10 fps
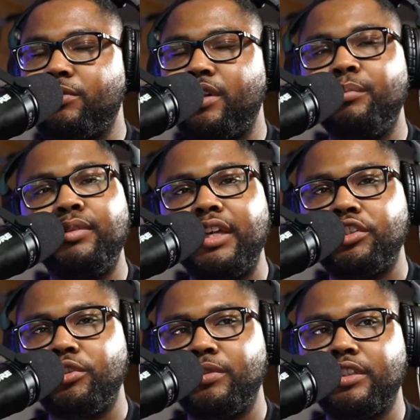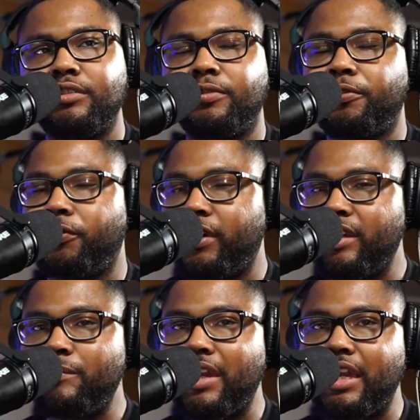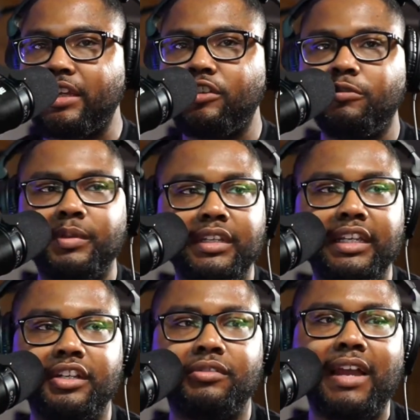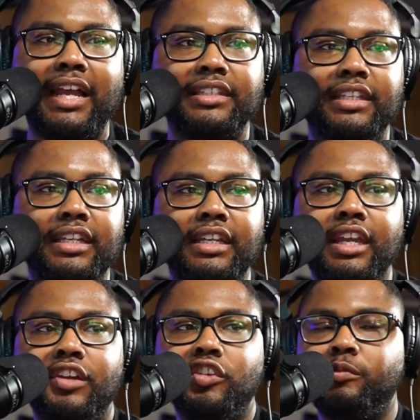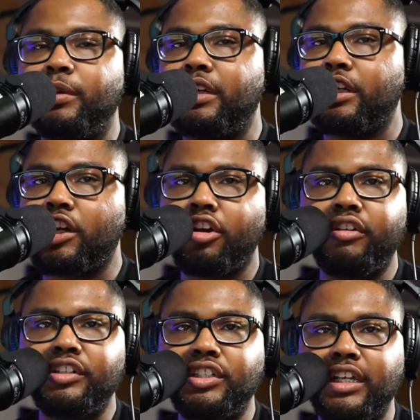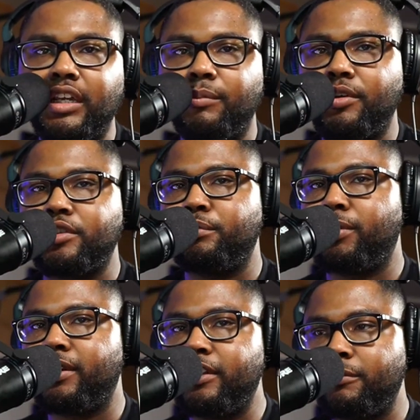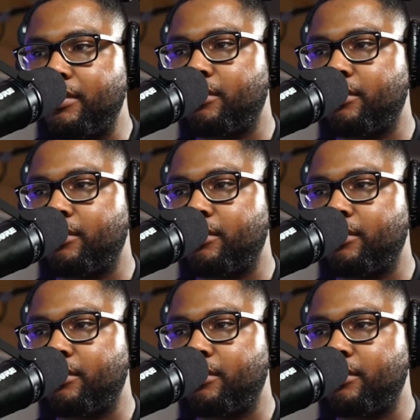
I want to bless you with this for free, man. You've been interacting, you've been encouraging, and most importantly, you've been